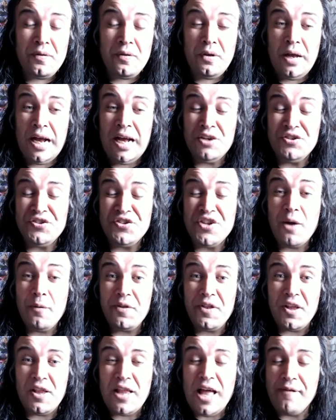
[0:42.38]
I'll start
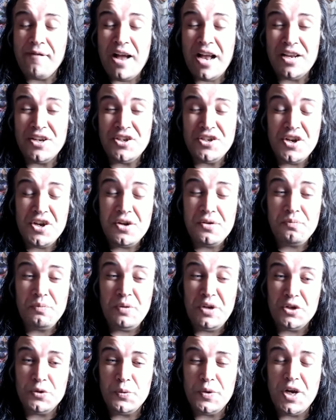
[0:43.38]
with the live action
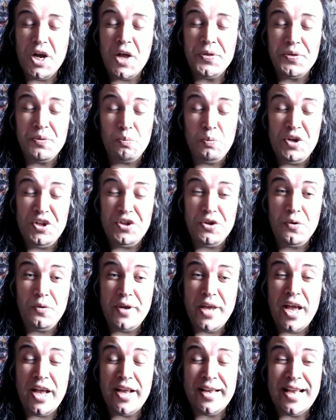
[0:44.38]
because we got we do
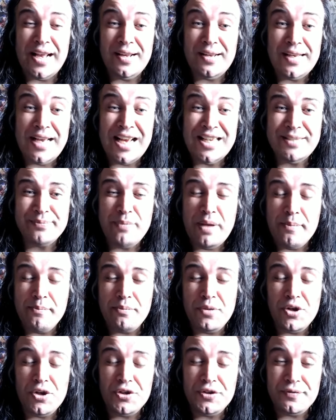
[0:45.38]
get cast
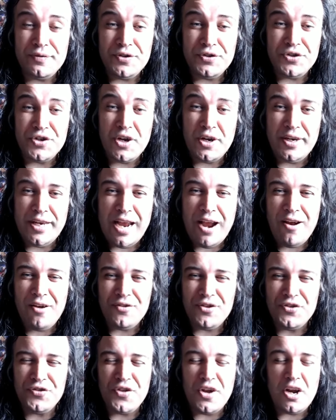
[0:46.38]
members for certain
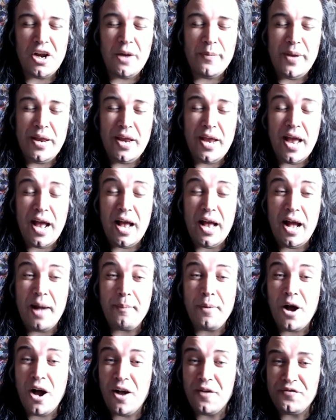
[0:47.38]
characters that are going to be a
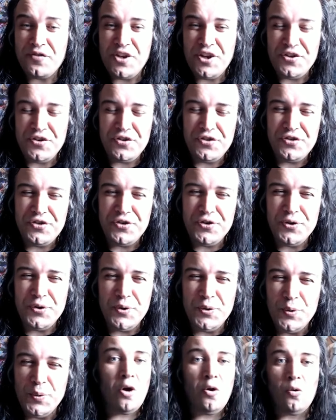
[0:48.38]
part of season
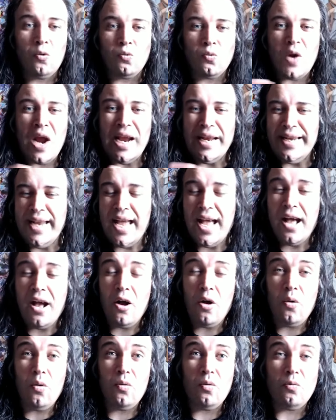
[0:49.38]
two. But right
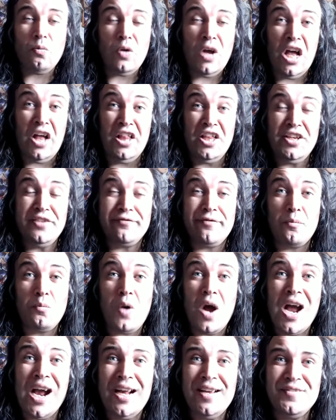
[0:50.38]
now, at least from
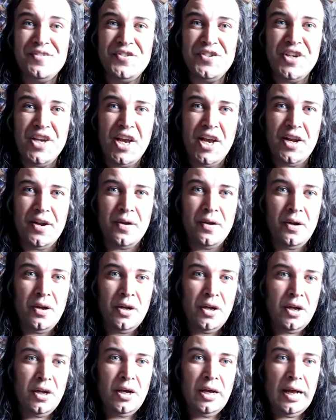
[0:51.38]
what I've seen,
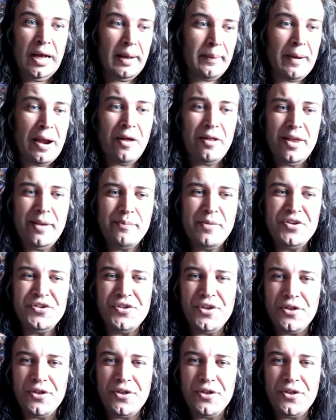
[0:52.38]
apparently Mr.